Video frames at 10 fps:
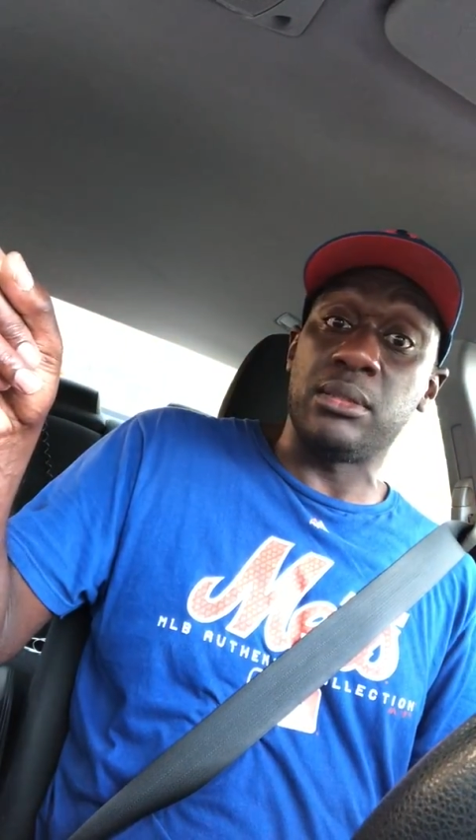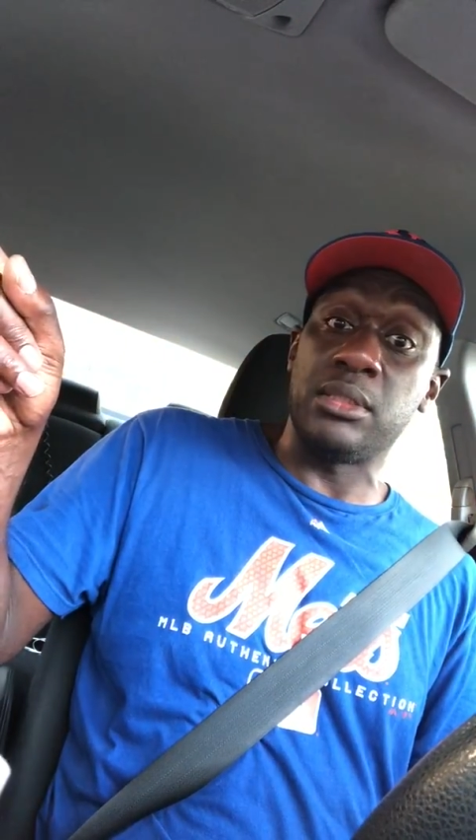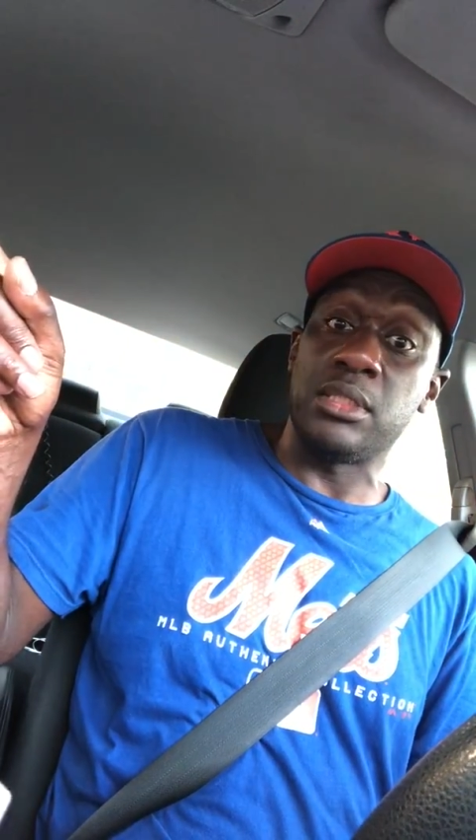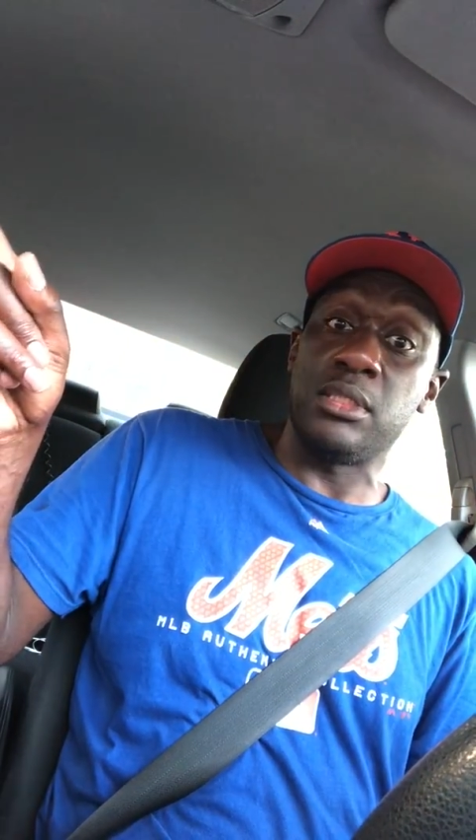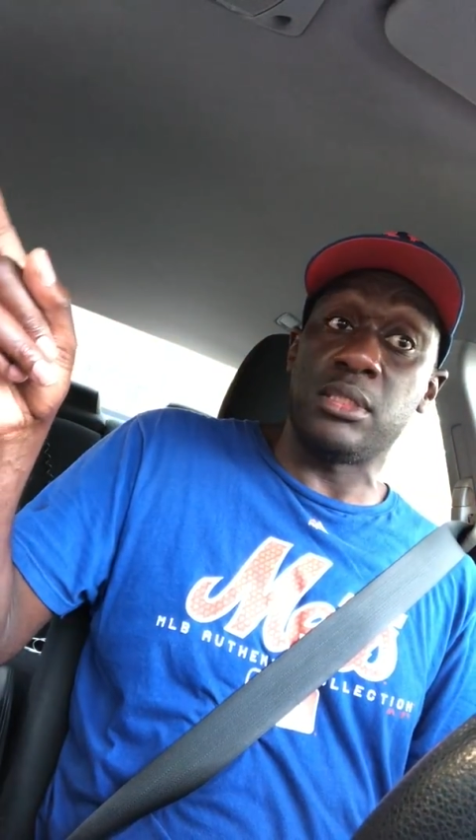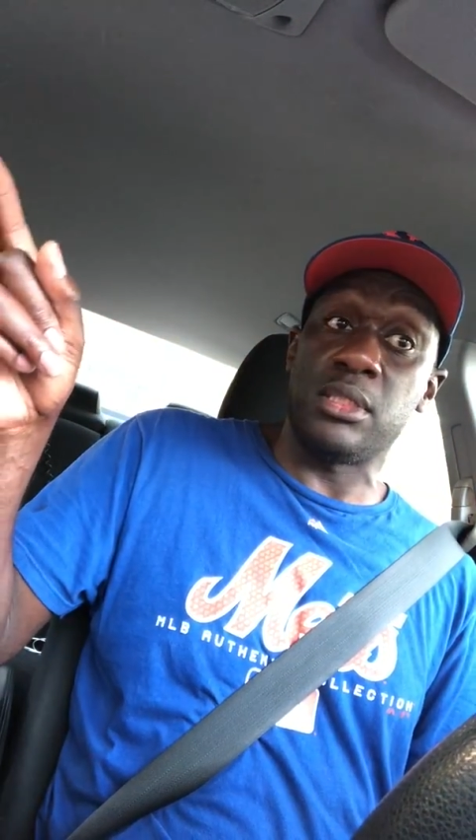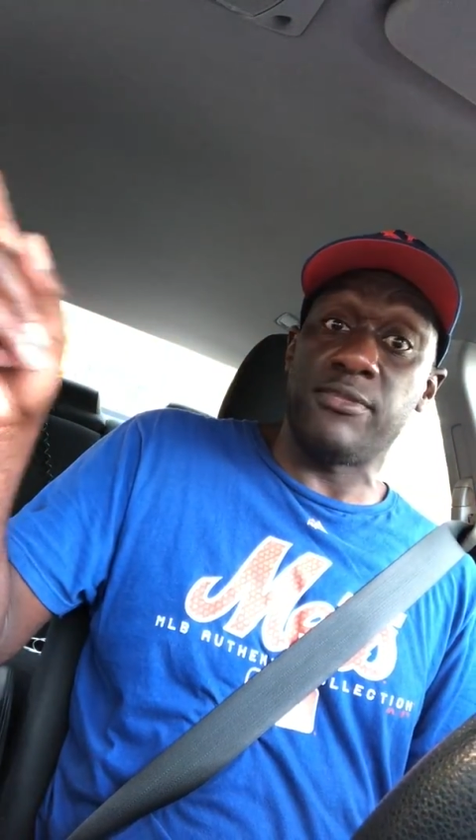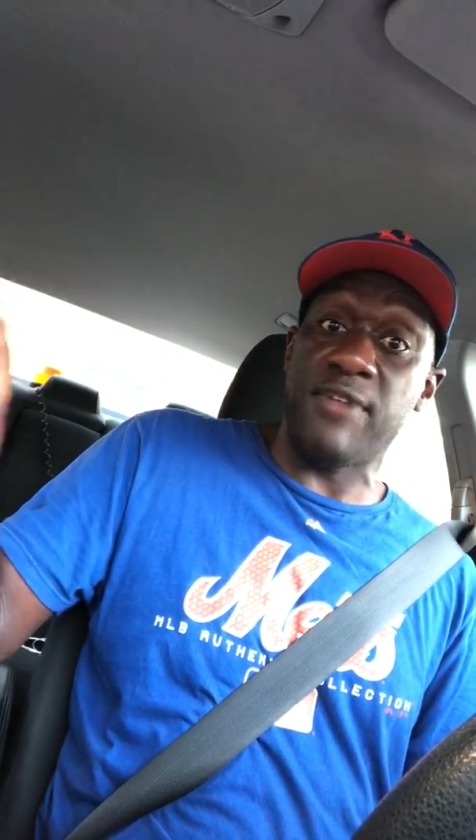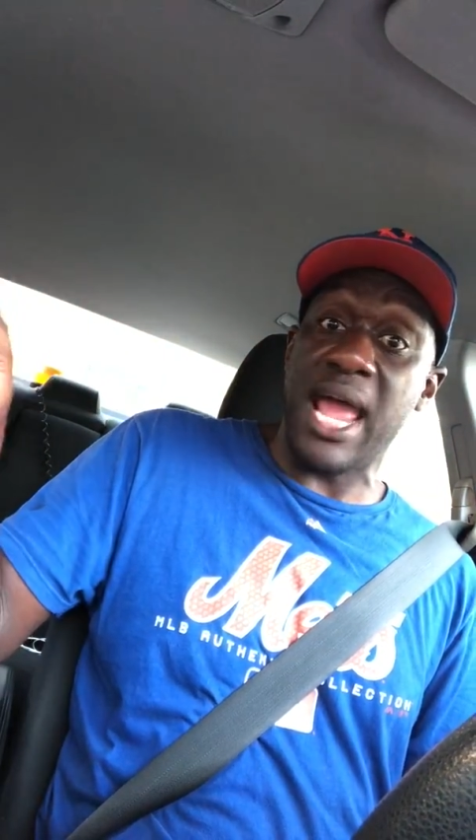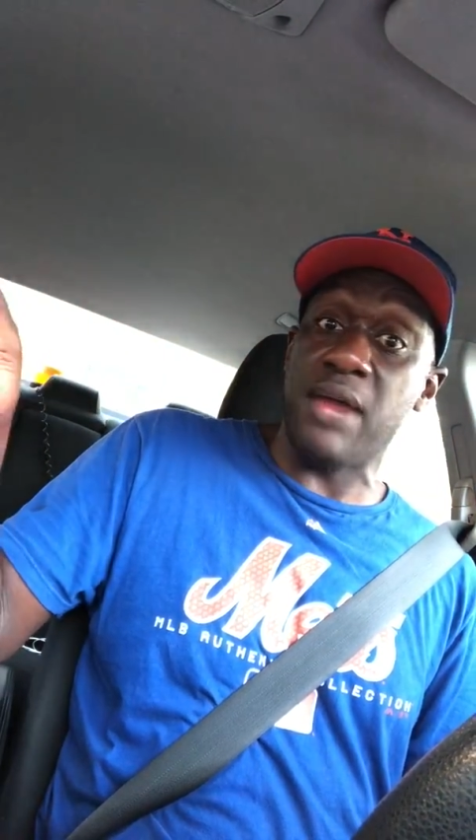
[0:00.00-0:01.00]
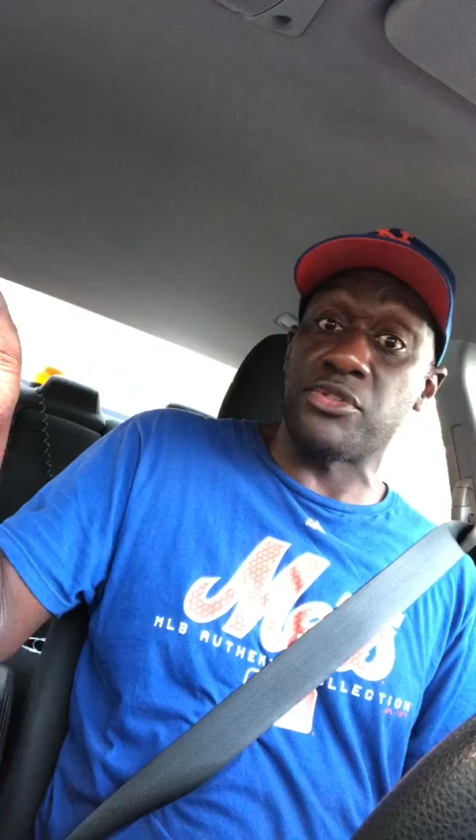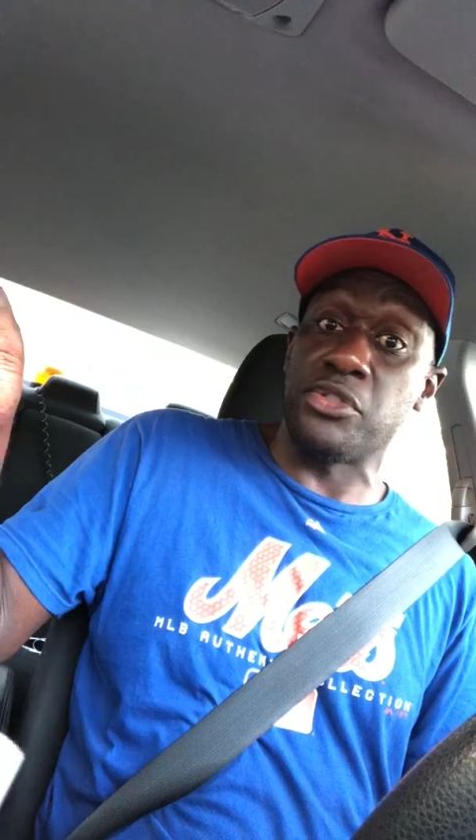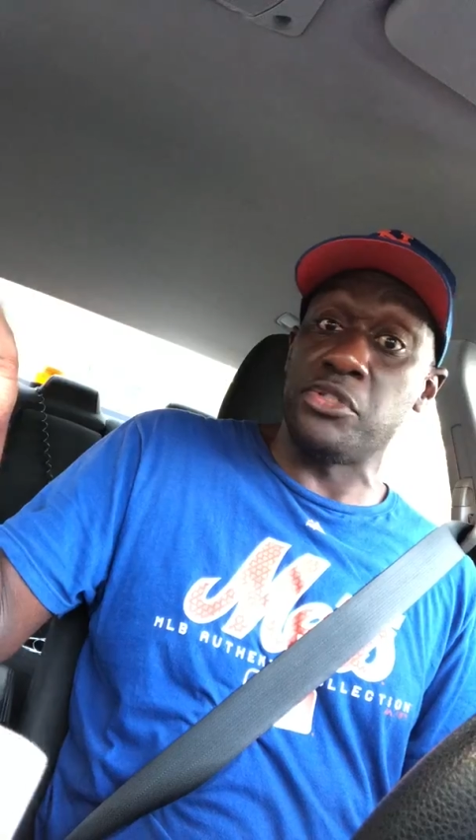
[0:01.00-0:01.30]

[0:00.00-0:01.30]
to the to the Pharisee.